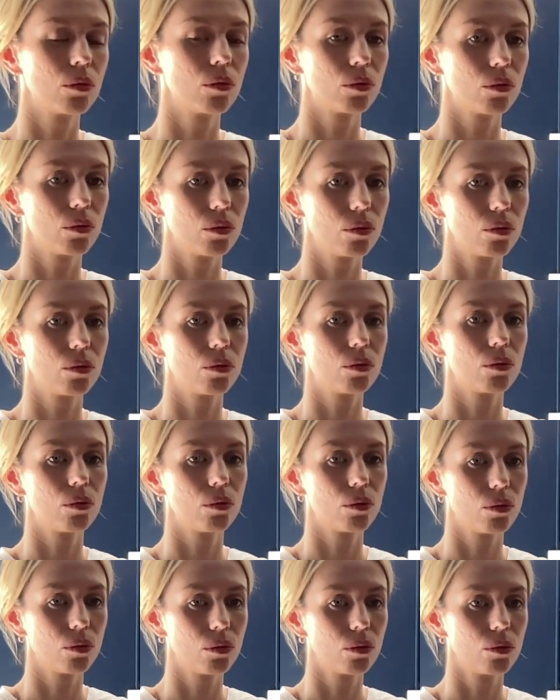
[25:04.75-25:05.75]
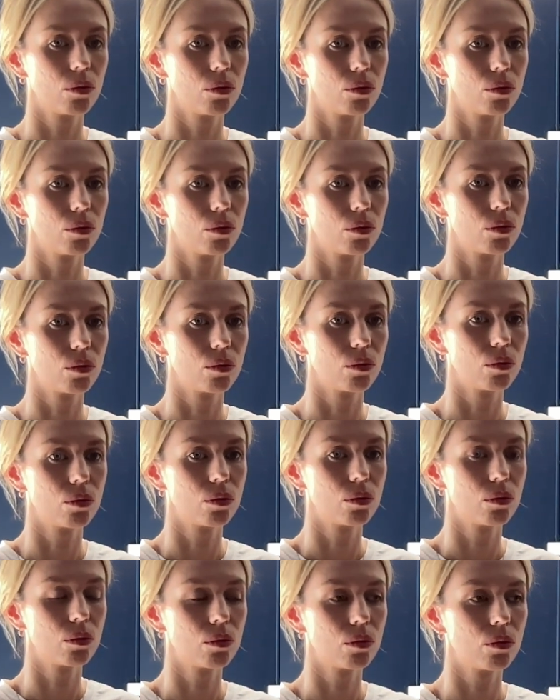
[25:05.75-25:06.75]

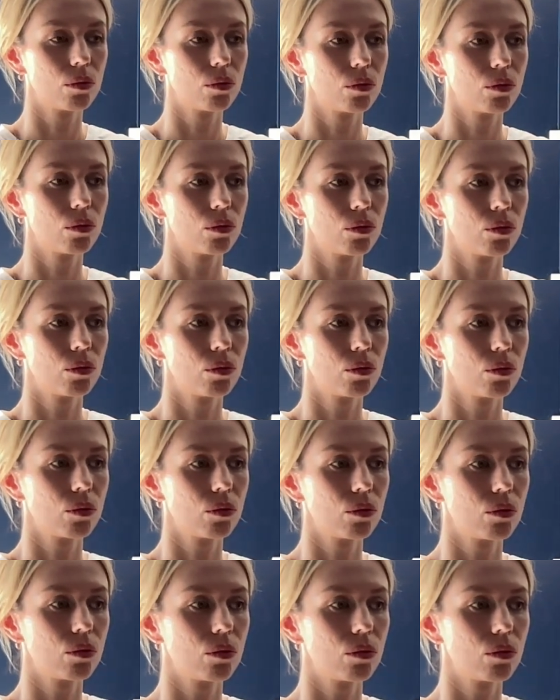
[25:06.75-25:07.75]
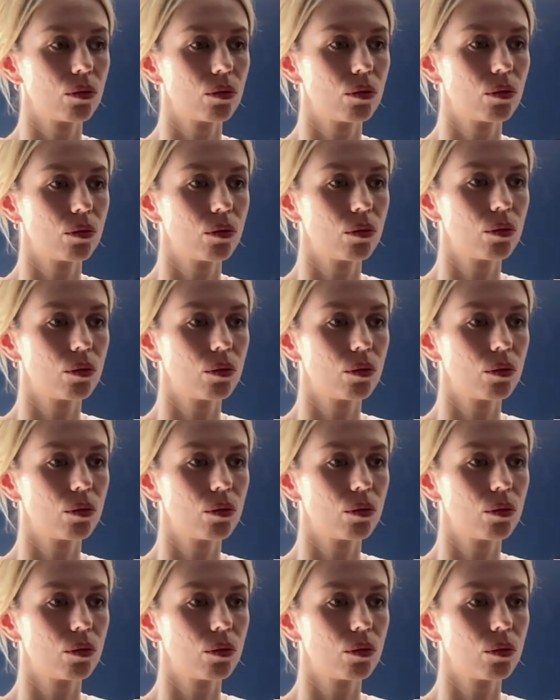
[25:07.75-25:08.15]
This person isn't speaking.